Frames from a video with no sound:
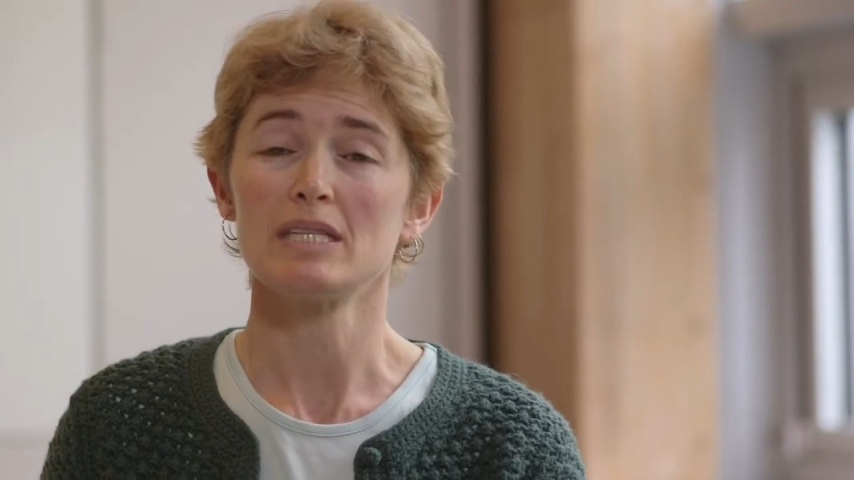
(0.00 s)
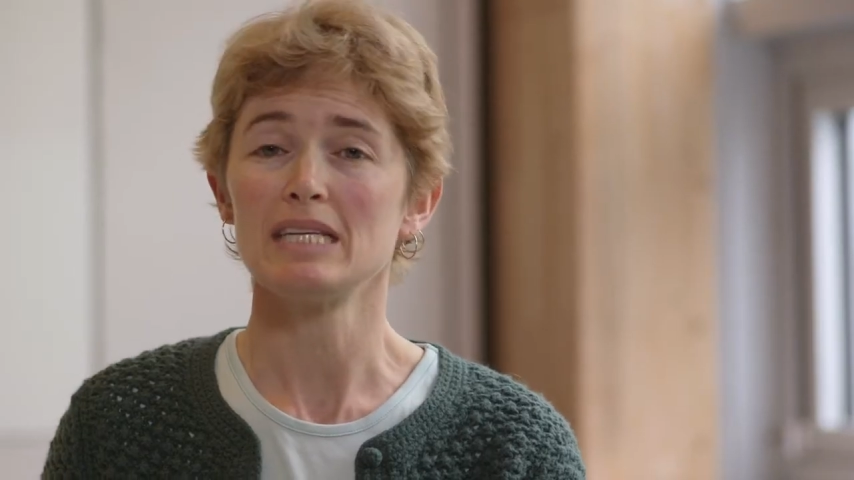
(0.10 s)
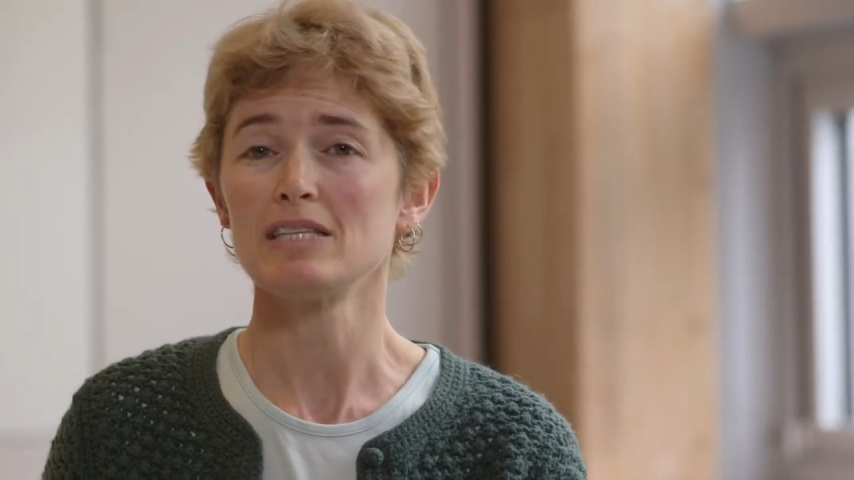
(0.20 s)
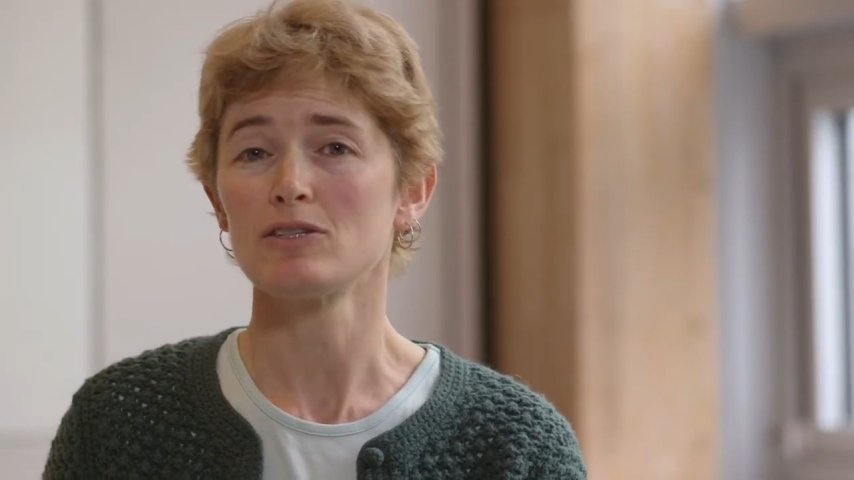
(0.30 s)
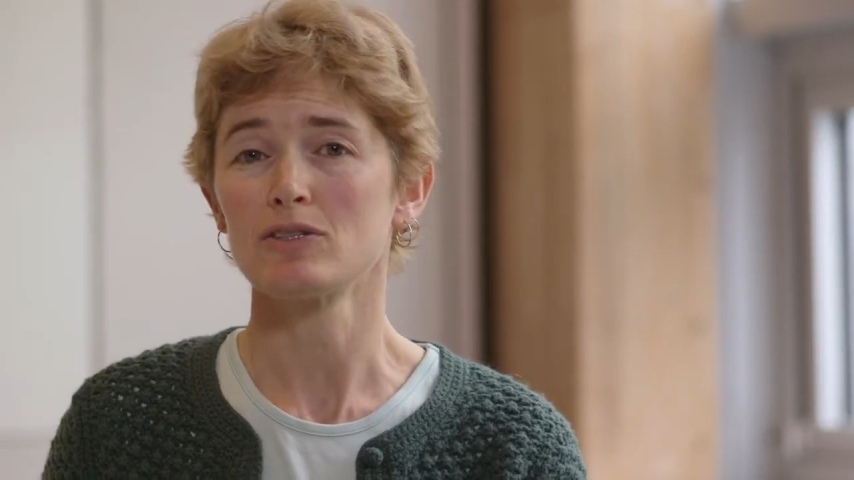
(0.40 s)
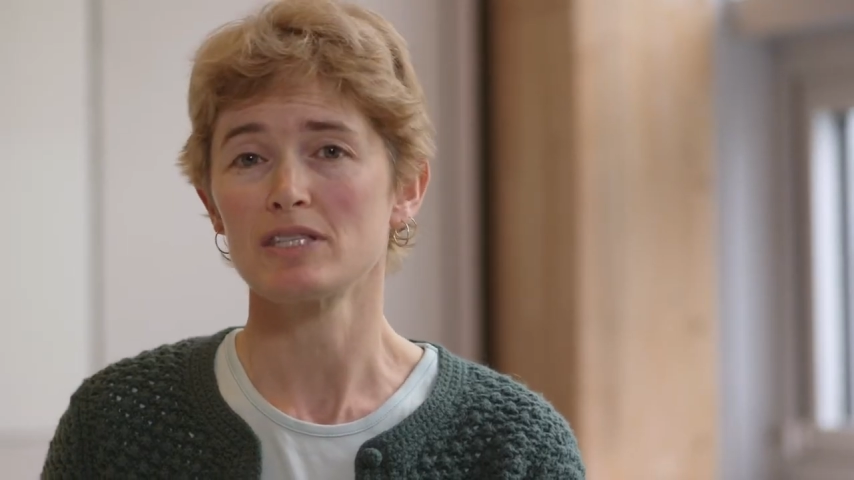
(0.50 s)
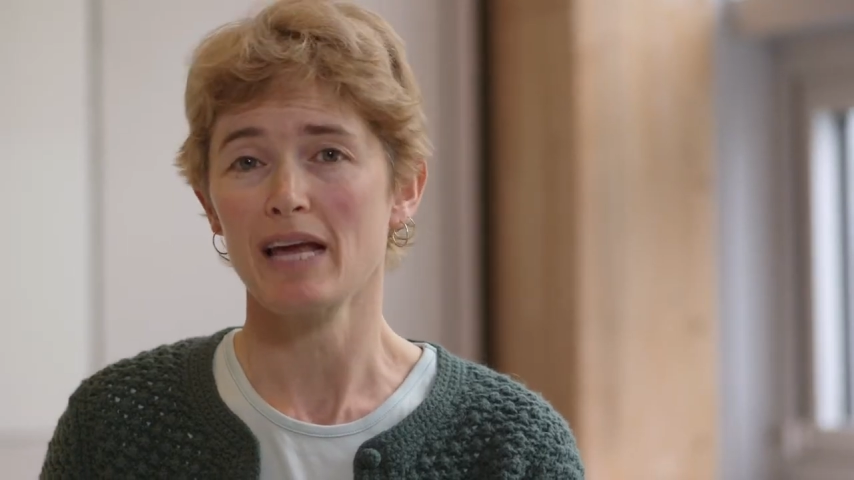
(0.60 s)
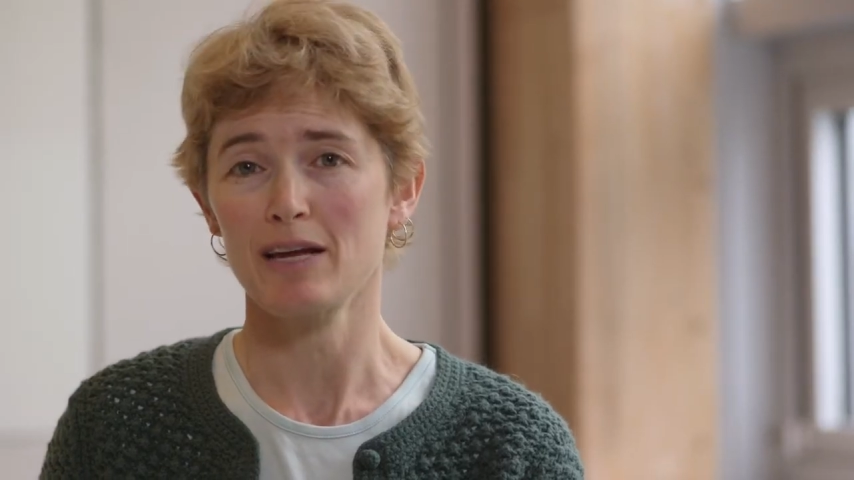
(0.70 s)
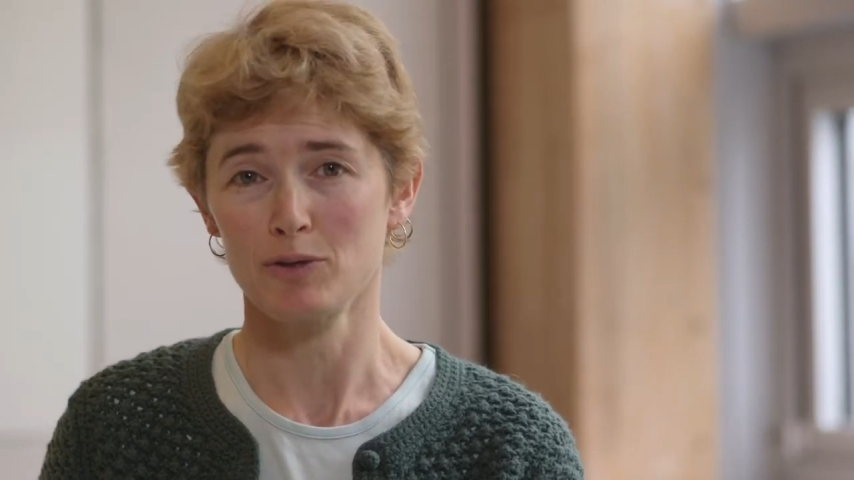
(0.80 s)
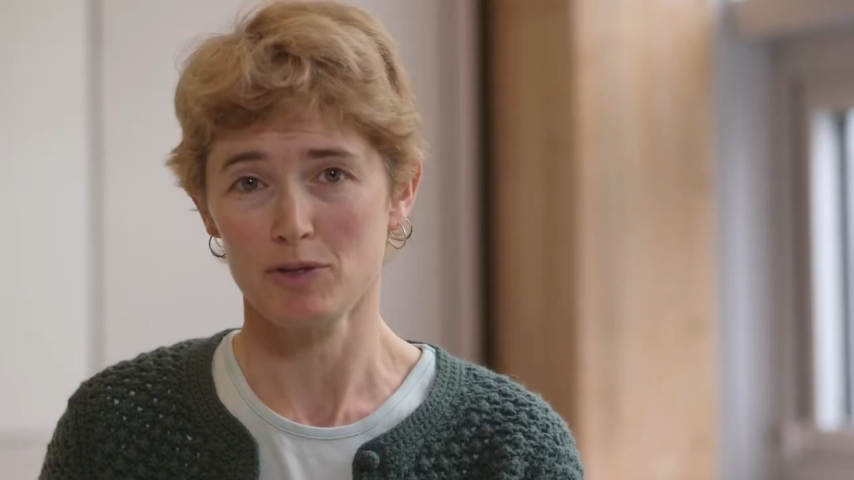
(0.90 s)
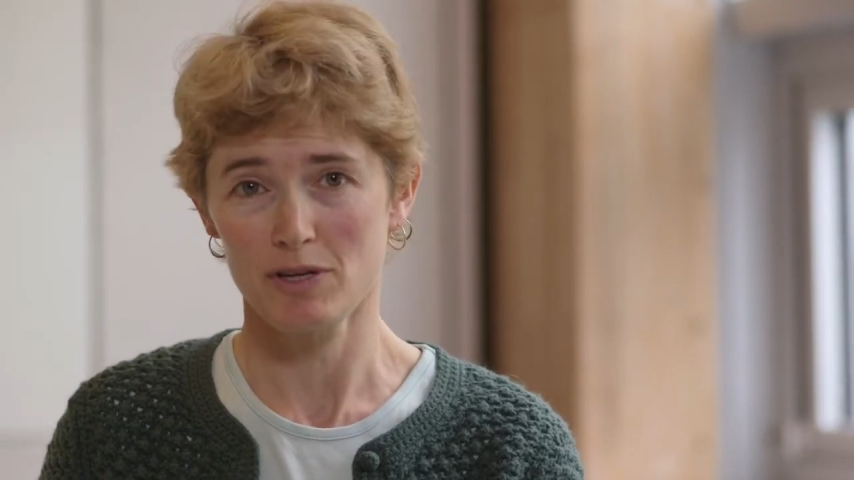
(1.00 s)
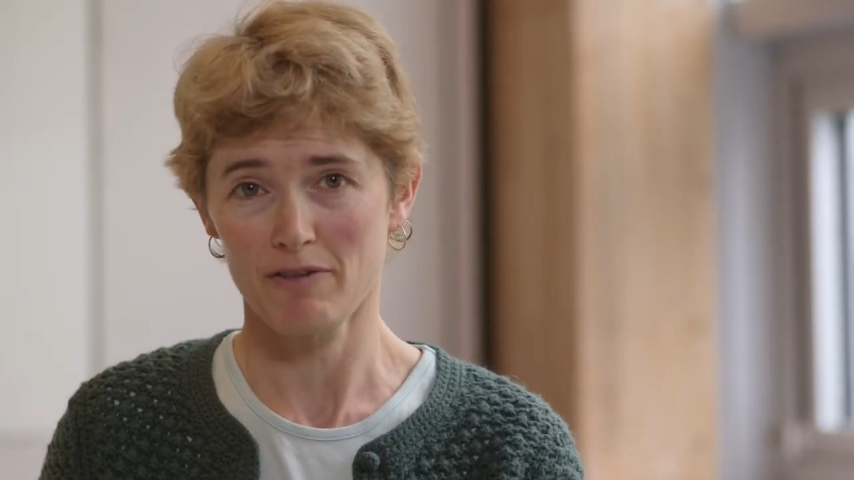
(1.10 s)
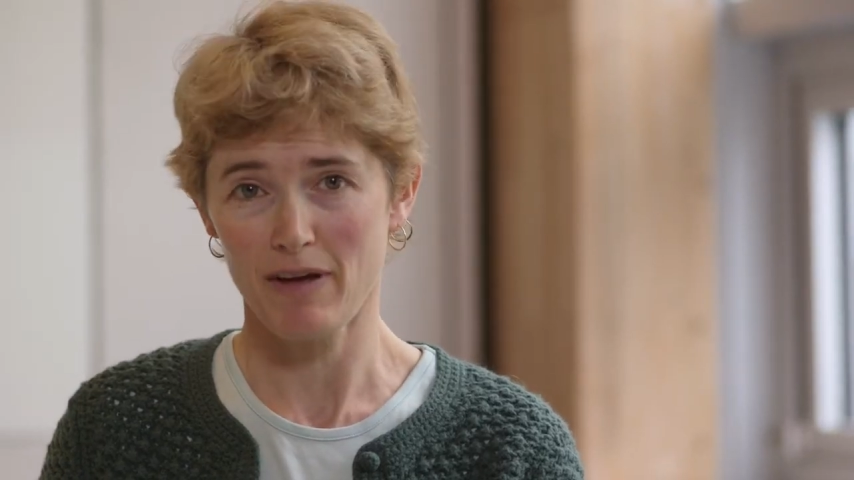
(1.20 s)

seasonal cycles of